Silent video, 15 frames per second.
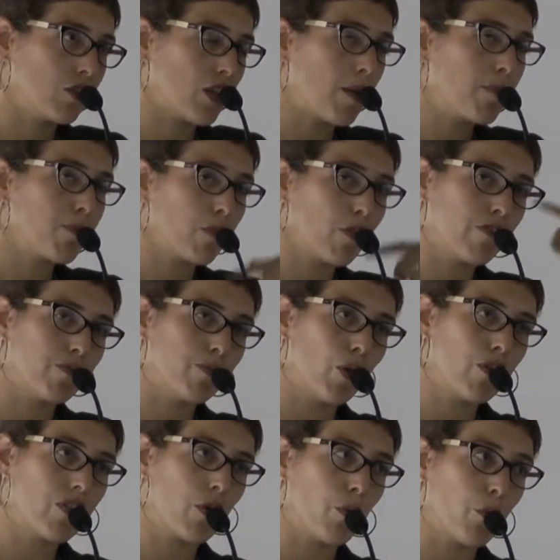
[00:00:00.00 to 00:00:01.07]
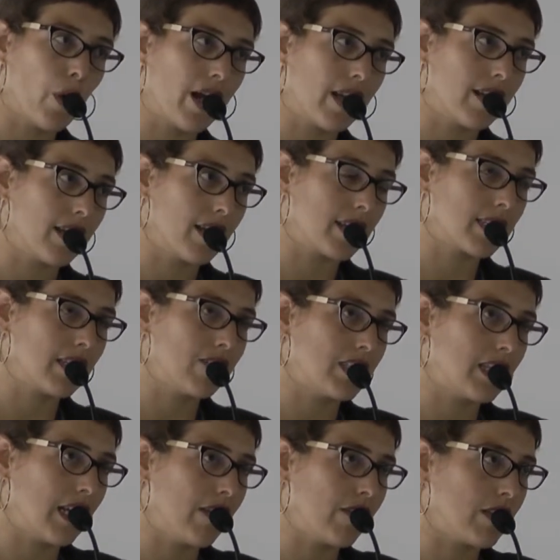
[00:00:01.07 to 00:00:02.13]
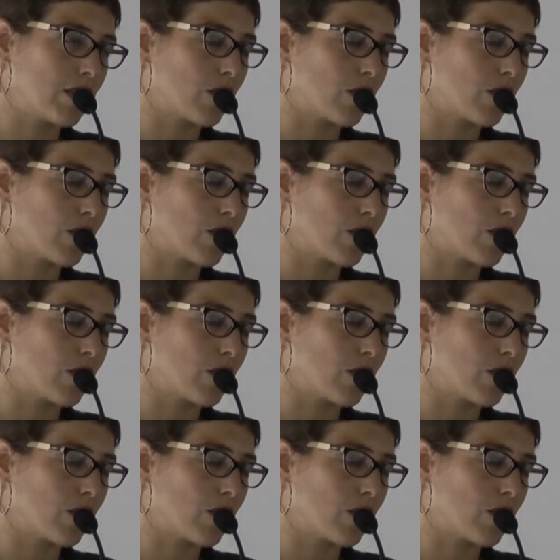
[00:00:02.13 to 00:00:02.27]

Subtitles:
jump of more than 1 in activity level.